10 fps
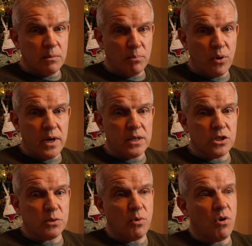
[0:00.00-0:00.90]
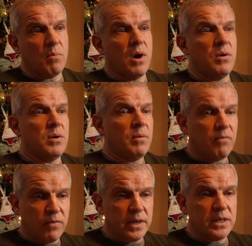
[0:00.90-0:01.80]
Put it into sport mode,
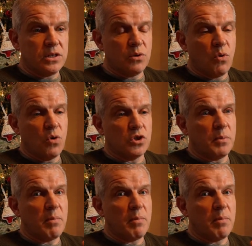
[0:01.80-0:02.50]
flicked it towards me,